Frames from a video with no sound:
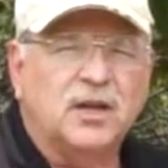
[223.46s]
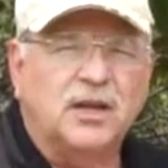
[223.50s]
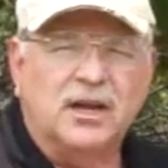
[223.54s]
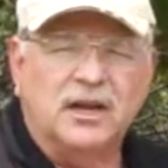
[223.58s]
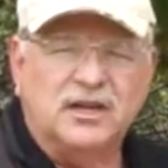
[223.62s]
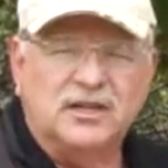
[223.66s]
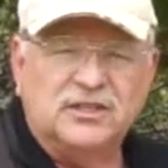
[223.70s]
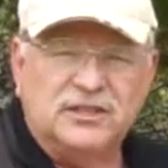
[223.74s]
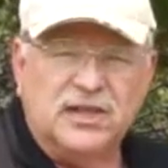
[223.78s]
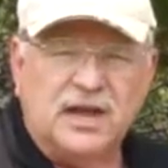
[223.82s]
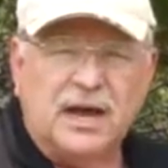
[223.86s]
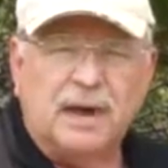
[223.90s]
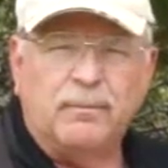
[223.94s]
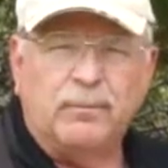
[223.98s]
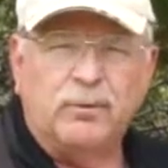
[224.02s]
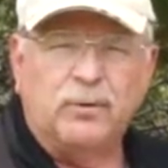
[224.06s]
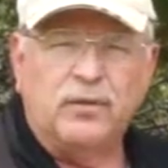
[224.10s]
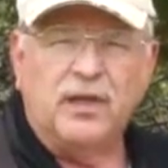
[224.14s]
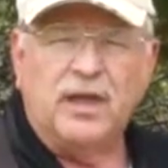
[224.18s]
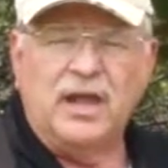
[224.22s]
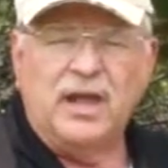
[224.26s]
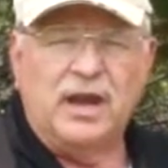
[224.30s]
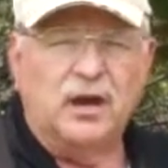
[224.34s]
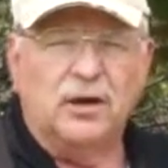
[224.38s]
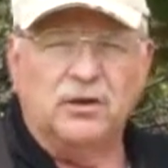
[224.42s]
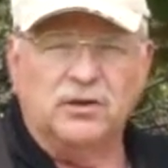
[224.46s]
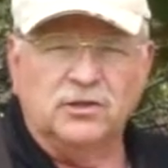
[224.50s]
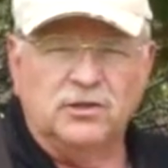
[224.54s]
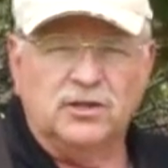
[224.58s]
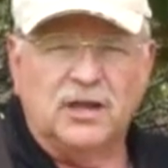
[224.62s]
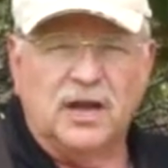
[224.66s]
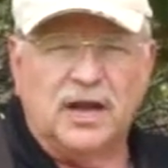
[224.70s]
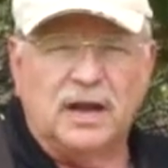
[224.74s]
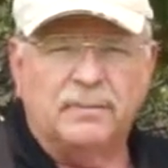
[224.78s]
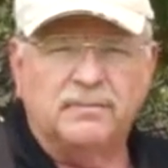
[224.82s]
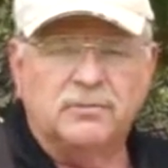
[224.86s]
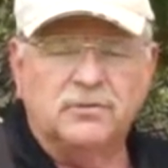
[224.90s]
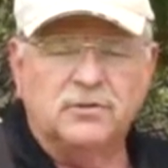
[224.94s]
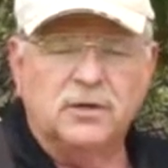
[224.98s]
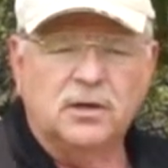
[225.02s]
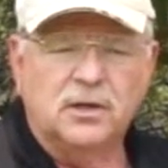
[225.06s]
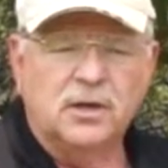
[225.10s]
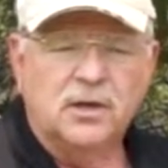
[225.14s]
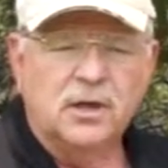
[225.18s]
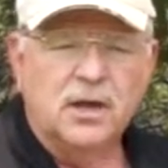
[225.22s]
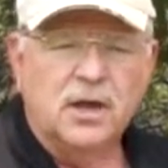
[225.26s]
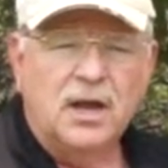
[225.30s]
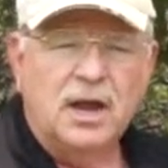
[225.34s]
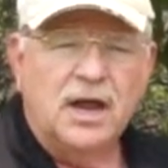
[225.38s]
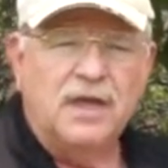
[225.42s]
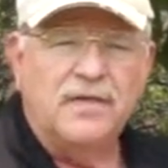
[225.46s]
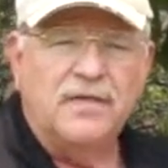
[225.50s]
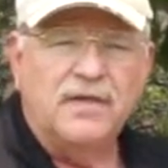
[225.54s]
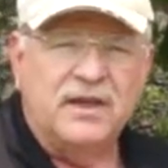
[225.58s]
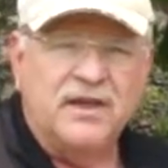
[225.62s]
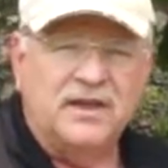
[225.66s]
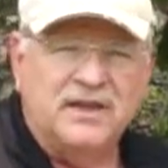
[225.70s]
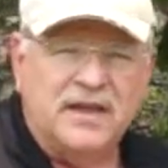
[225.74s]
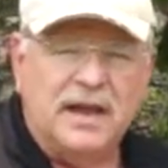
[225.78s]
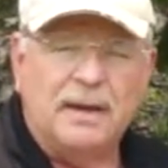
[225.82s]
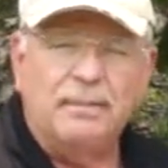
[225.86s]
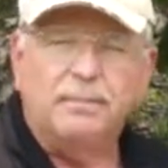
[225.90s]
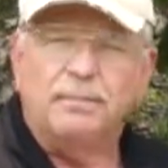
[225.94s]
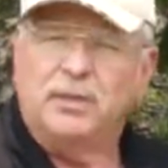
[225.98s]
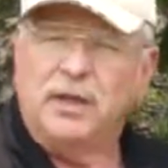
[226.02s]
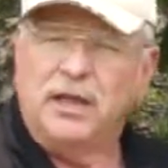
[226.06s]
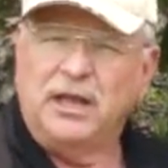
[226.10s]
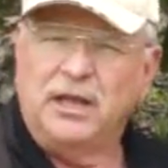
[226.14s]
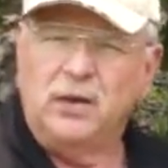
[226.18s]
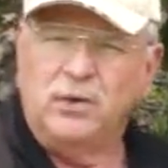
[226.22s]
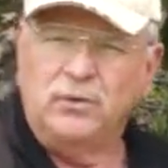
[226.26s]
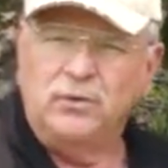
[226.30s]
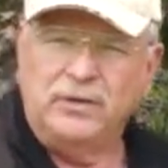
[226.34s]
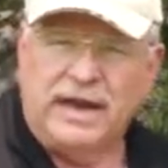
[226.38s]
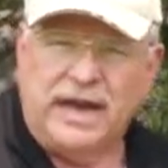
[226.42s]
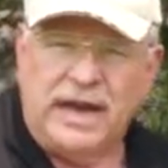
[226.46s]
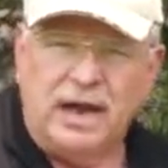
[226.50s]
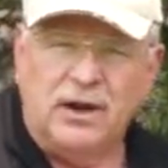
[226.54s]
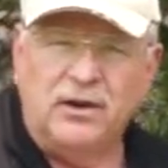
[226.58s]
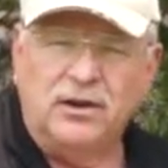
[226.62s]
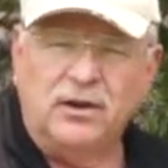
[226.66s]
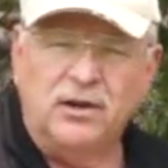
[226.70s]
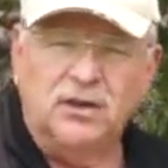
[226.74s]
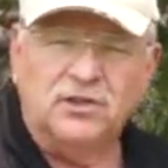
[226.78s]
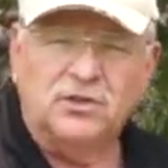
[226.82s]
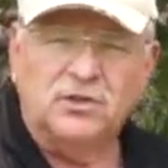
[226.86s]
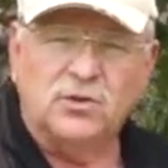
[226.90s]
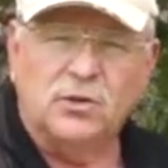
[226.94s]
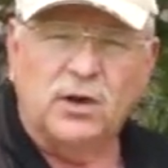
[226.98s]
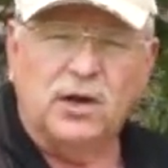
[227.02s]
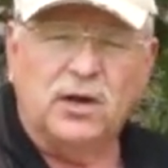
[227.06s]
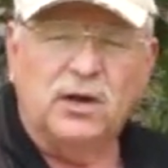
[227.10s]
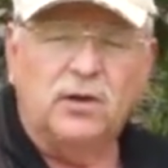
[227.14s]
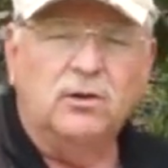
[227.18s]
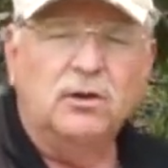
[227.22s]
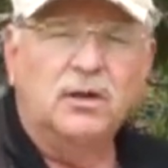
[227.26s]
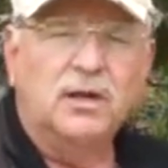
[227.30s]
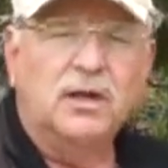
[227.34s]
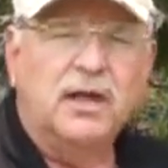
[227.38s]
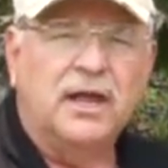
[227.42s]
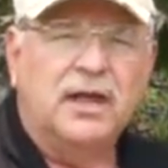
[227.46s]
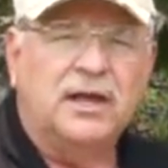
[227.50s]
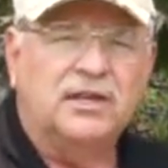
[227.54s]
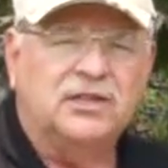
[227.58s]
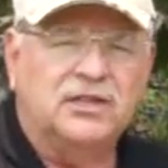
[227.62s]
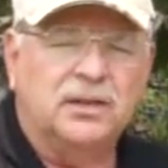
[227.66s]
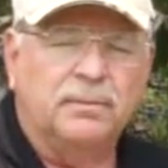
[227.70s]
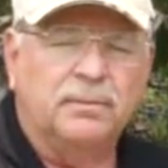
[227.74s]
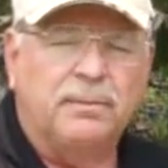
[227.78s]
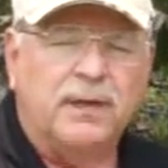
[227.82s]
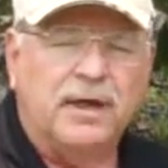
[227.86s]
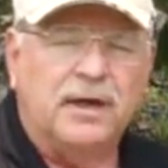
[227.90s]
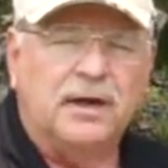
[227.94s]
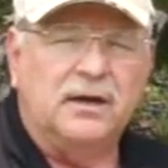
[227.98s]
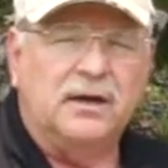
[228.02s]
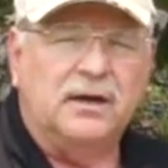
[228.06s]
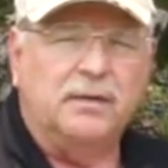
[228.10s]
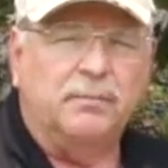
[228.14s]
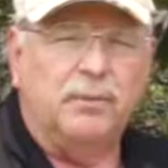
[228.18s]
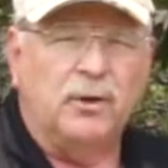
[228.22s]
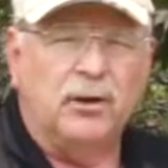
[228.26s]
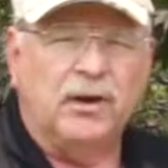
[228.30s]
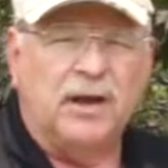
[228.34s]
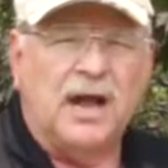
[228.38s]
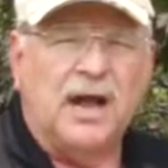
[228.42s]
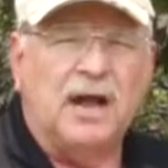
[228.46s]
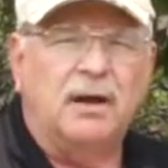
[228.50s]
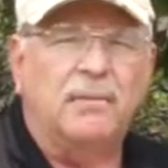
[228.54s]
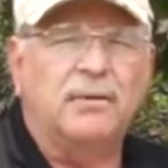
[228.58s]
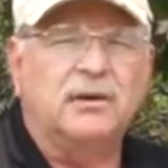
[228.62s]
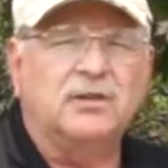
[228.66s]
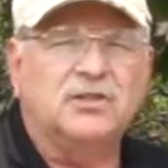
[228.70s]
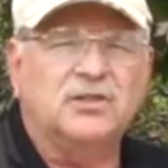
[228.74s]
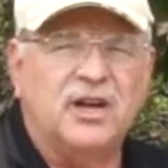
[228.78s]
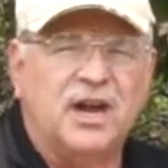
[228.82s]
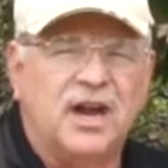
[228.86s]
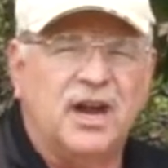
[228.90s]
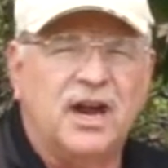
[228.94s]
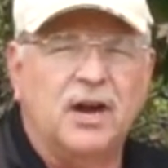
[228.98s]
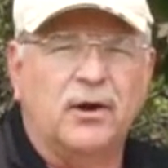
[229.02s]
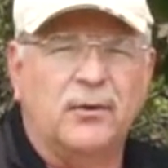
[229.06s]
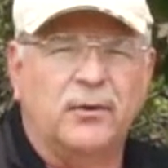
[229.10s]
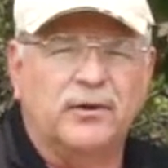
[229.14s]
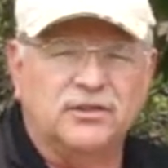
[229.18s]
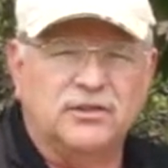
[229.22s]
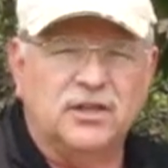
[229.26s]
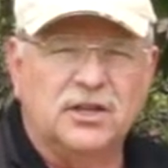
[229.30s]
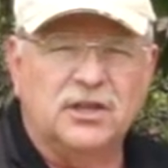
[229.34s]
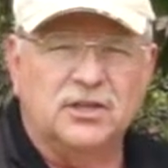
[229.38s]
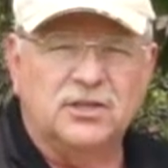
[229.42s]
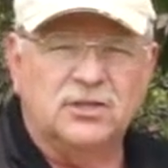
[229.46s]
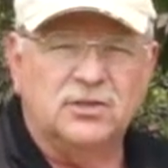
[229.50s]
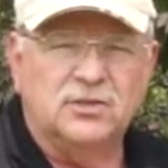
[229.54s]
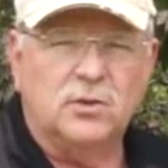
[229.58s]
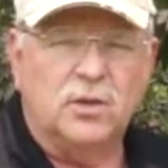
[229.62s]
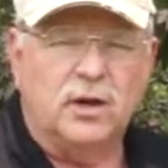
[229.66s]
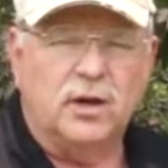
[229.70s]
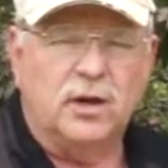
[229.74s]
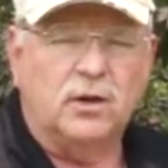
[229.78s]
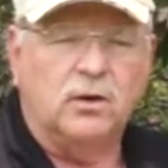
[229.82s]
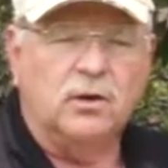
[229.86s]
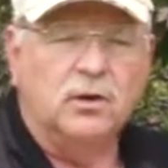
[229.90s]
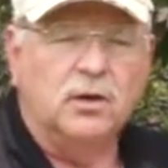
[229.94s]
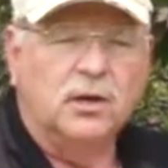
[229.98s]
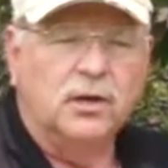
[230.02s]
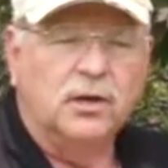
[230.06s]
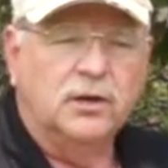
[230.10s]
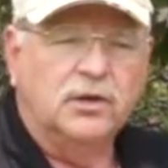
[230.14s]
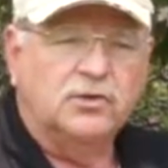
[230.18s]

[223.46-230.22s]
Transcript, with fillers: and they stop where the air stops. And the depth they go down in the soil is dependent upon how much air is in the soil.